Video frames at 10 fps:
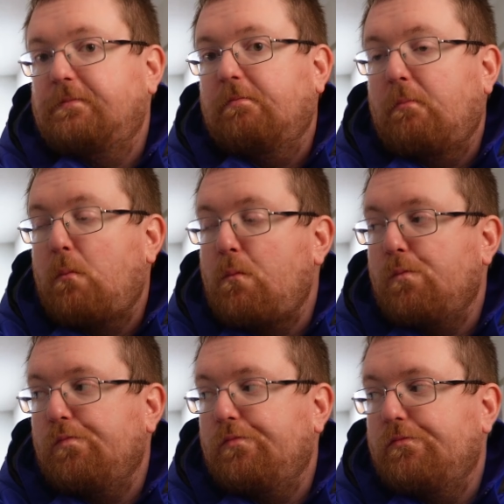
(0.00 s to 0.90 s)

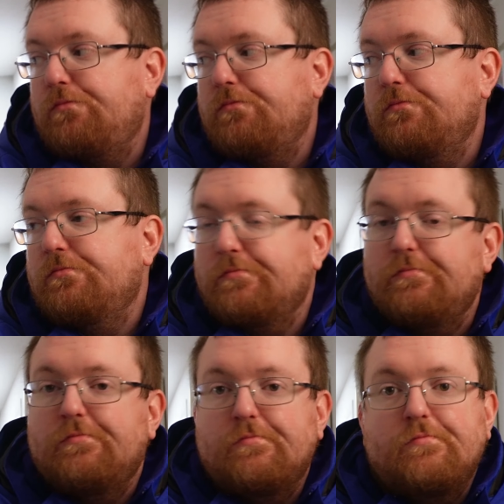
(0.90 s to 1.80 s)

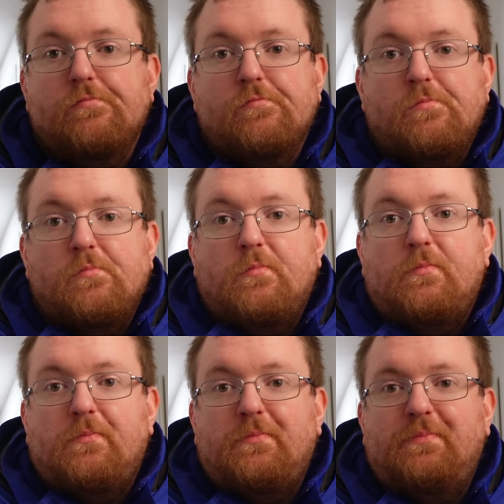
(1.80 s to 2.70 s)

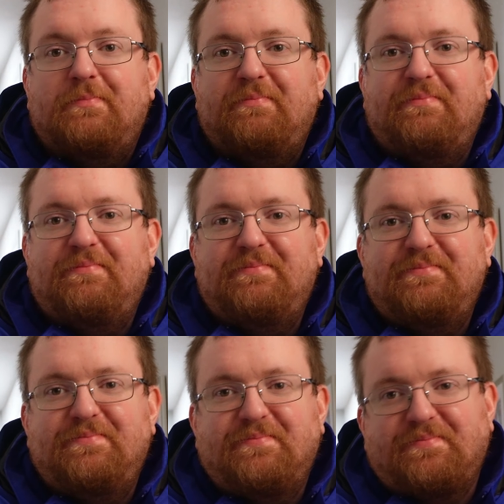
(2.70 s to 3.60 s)

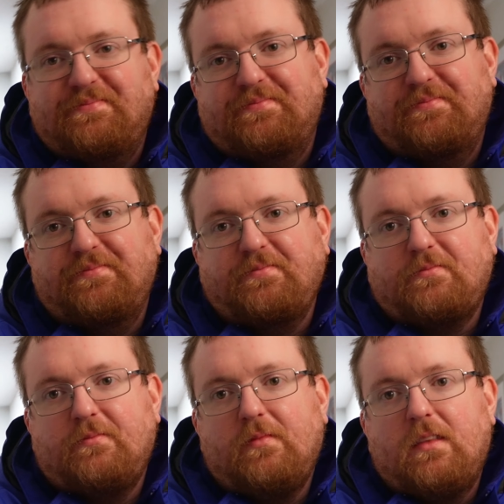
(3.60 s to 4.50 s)

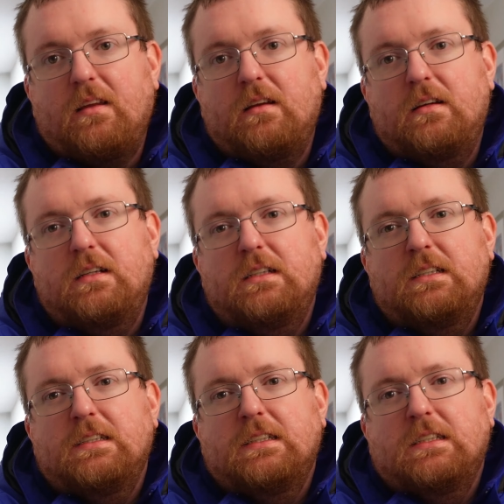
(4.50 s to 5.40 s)
(silent)